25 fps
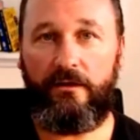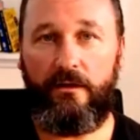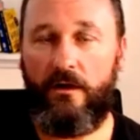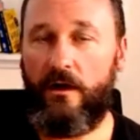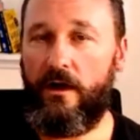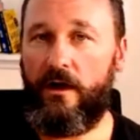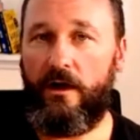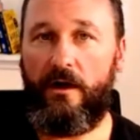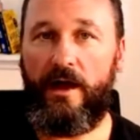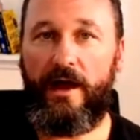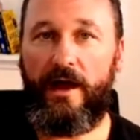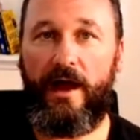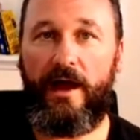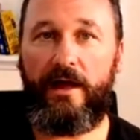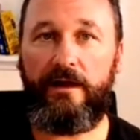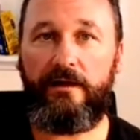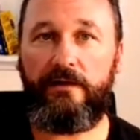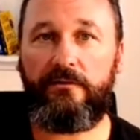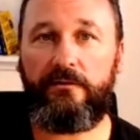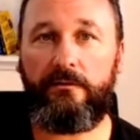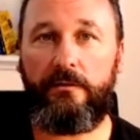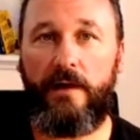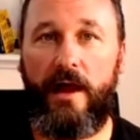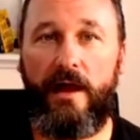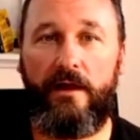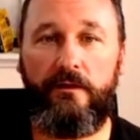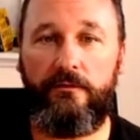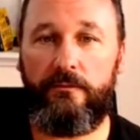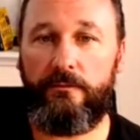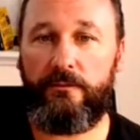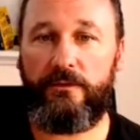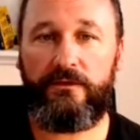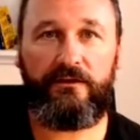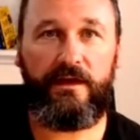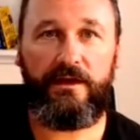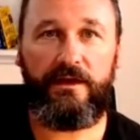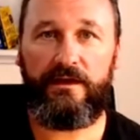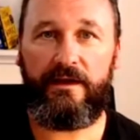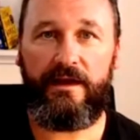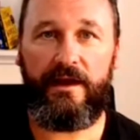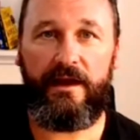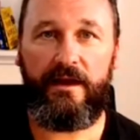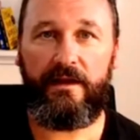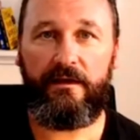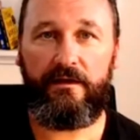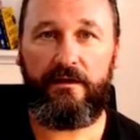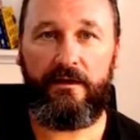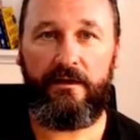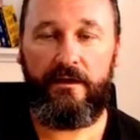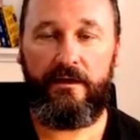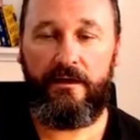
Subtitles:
I 100% get it.